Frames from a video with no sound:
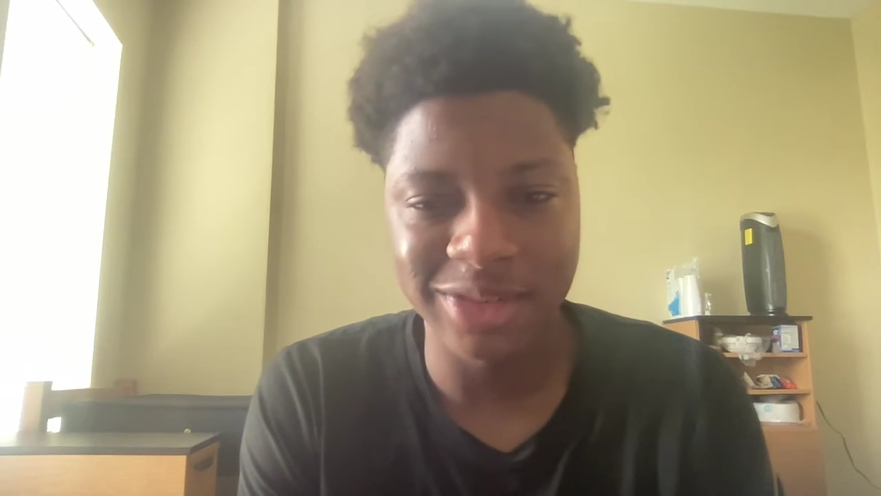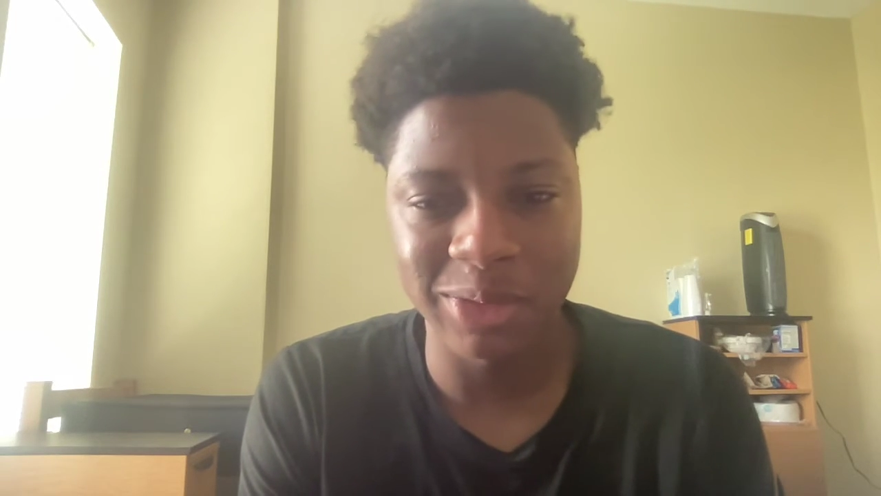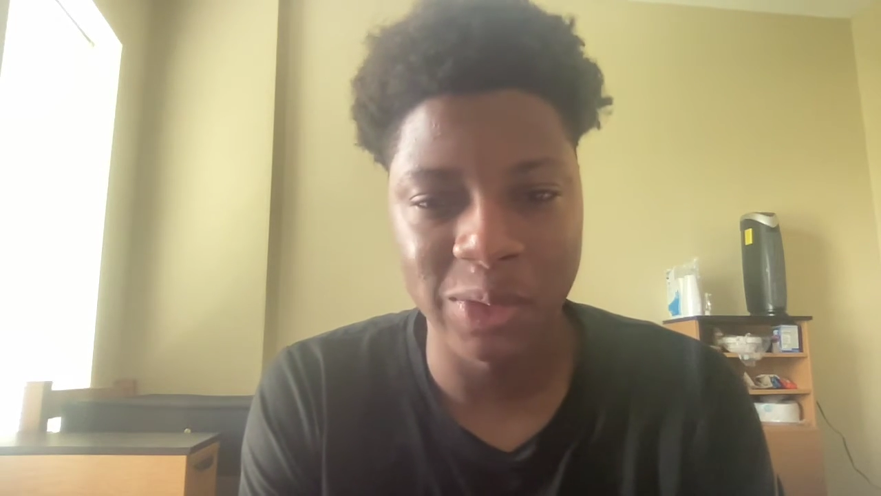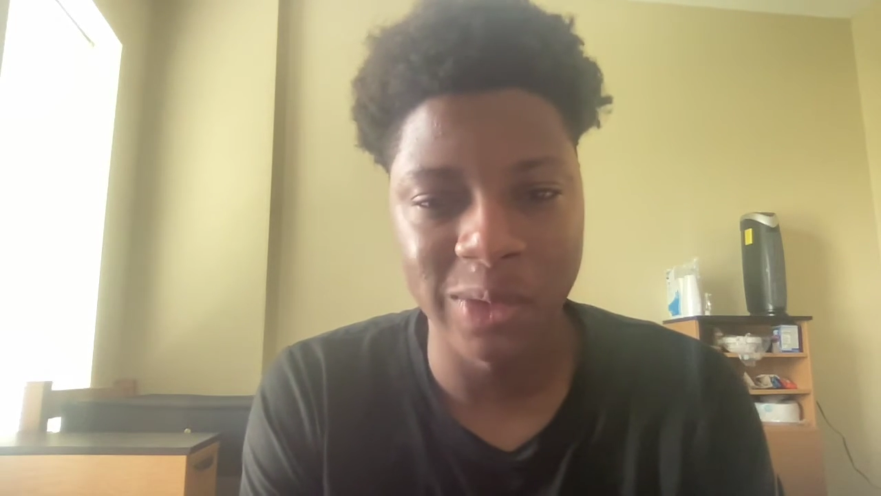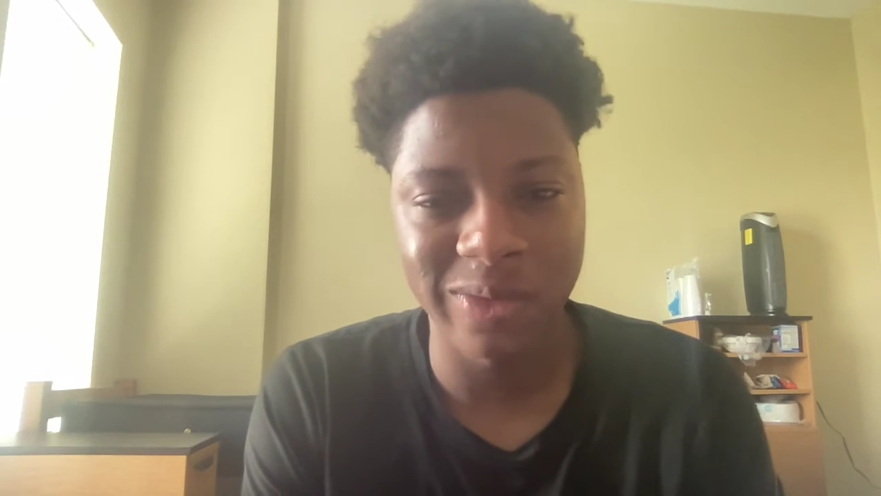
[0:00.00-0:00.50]
Some
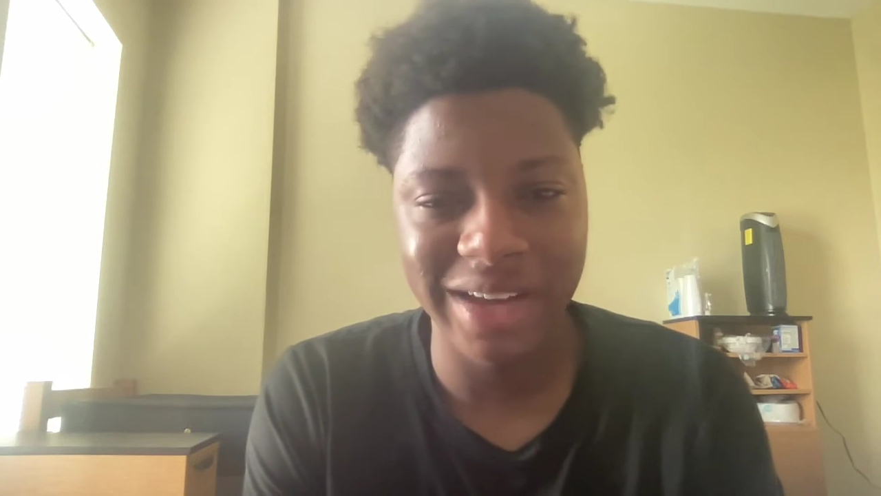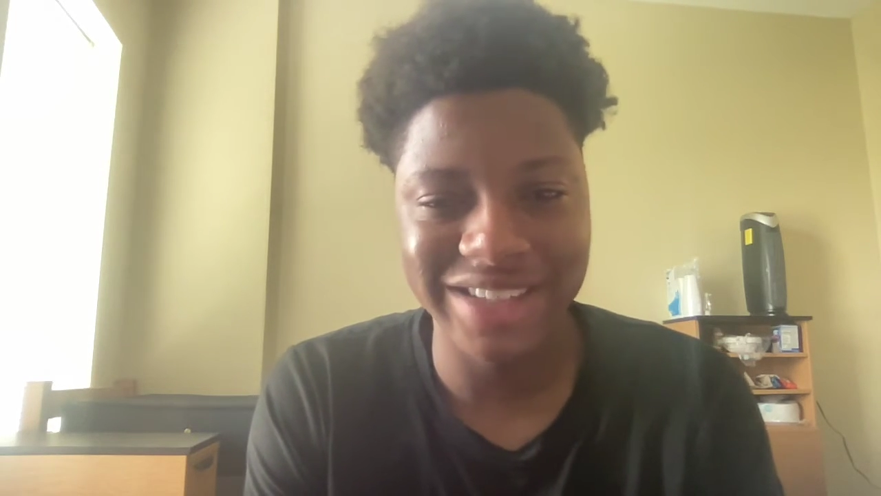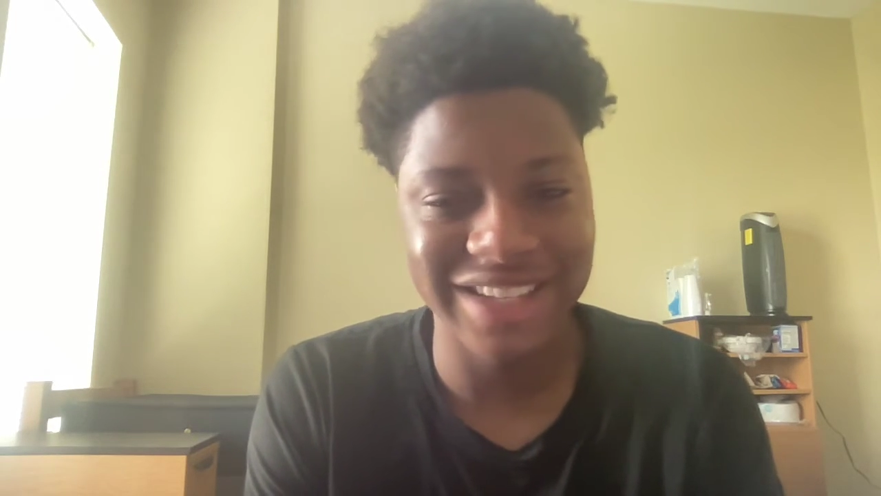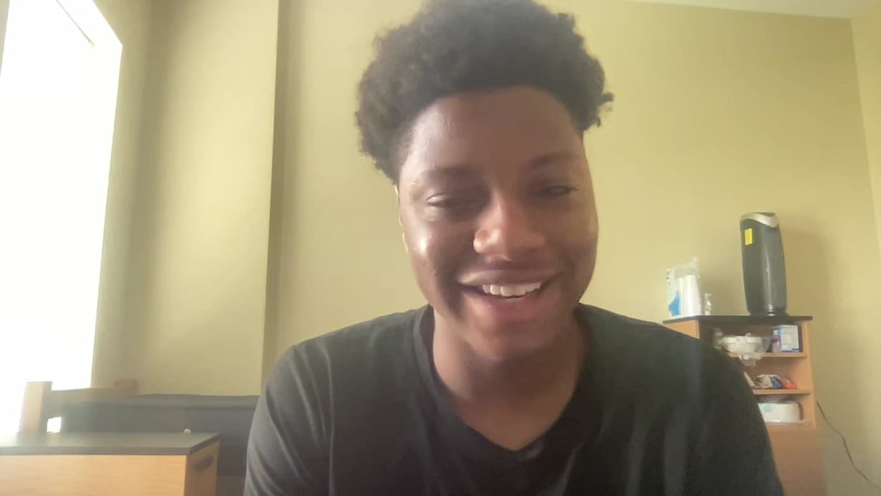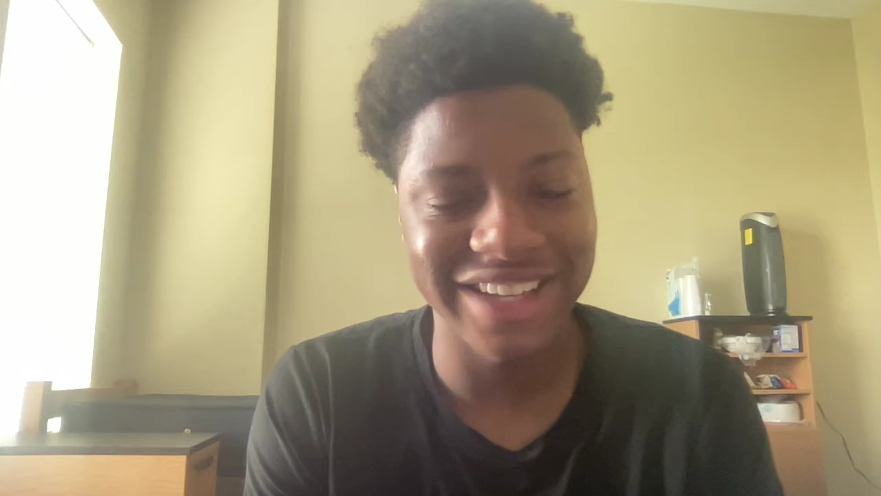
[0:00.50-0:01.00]
cool
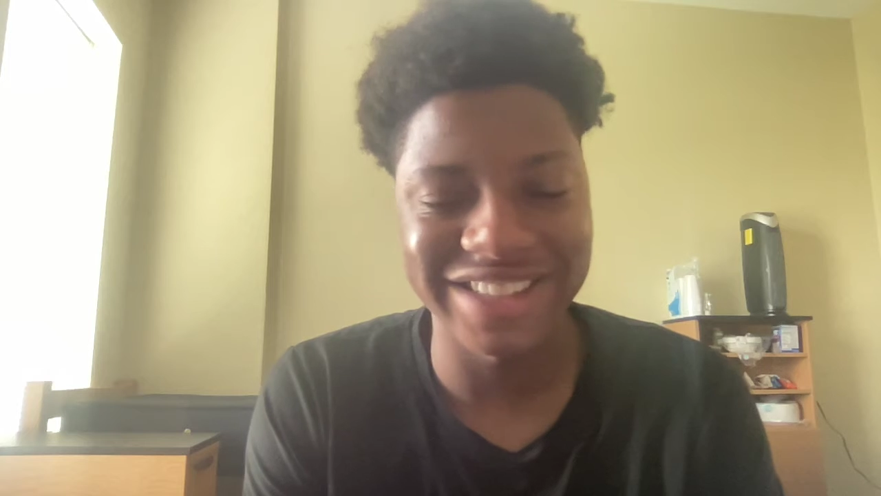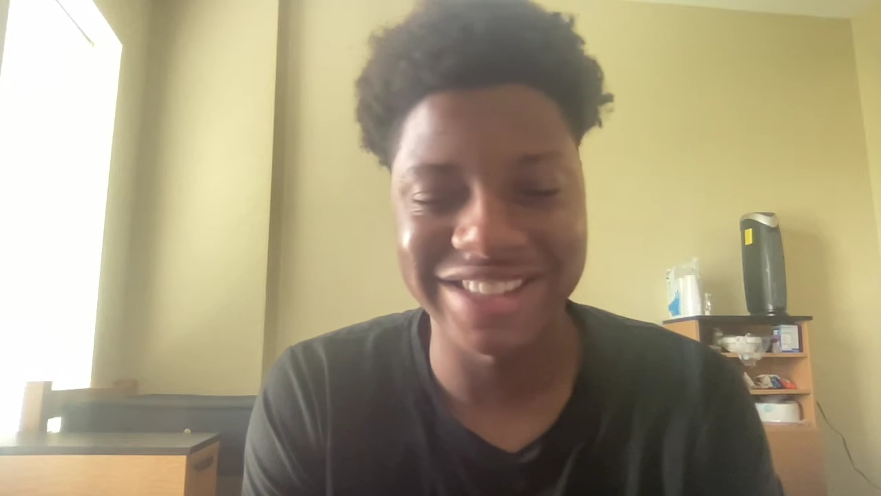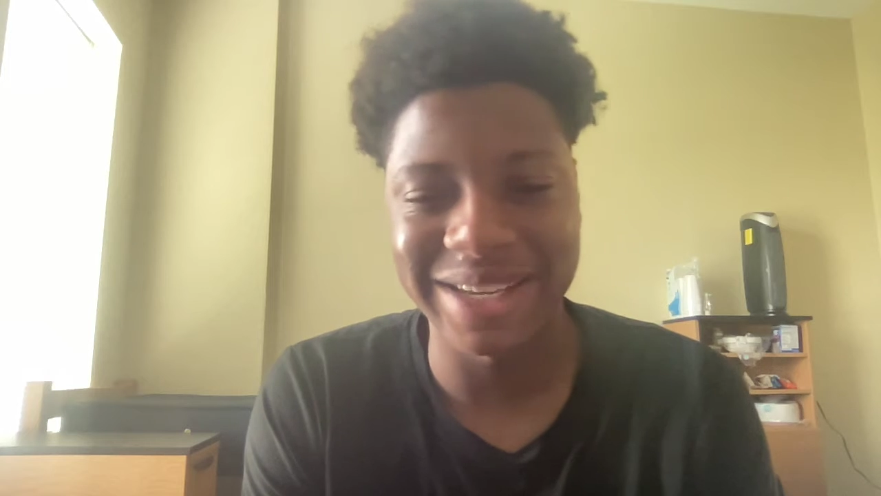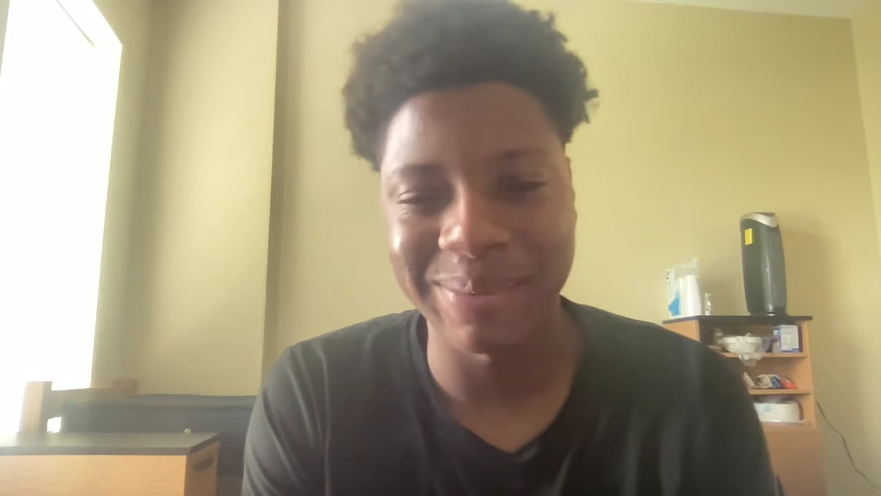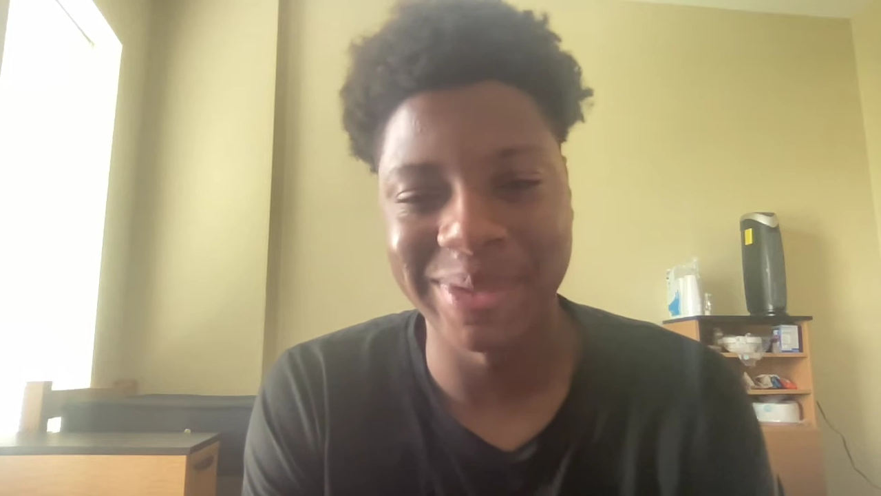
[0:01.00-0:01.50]
facts. I like to
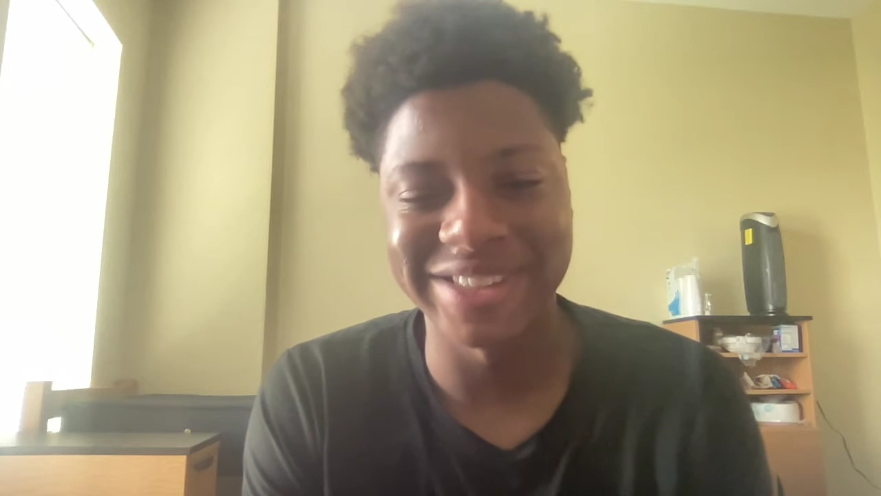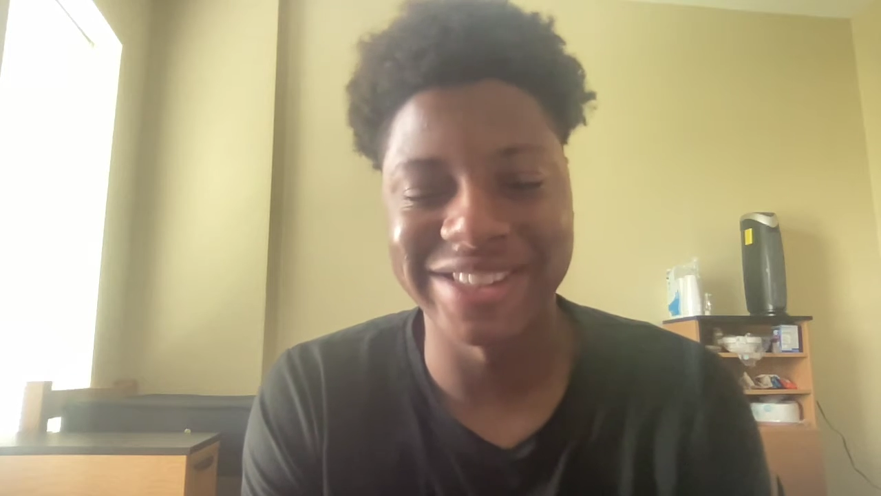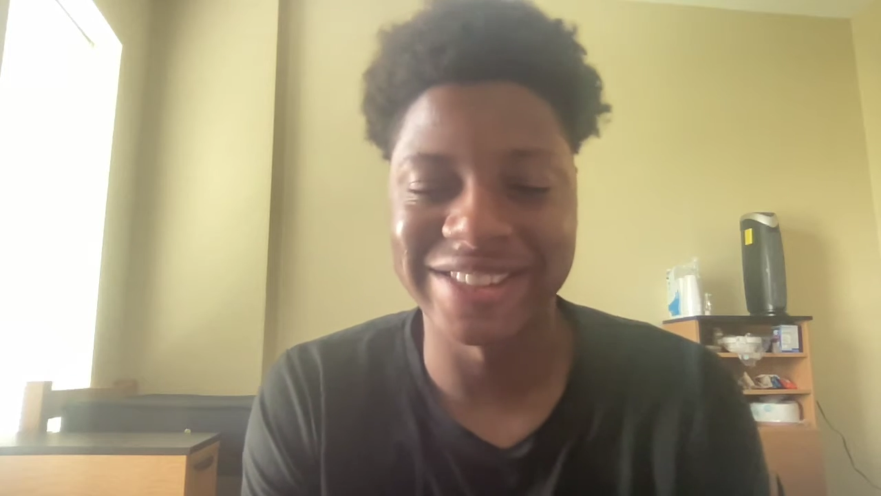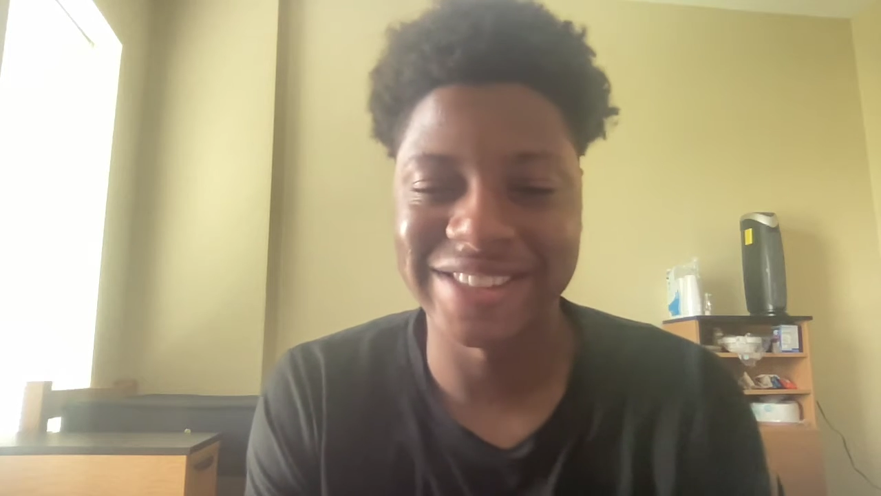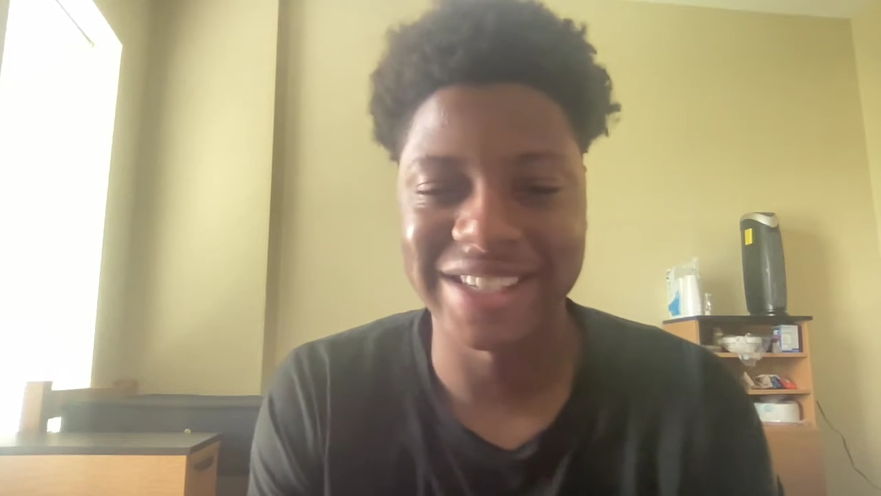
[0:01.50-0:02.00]
take pictures of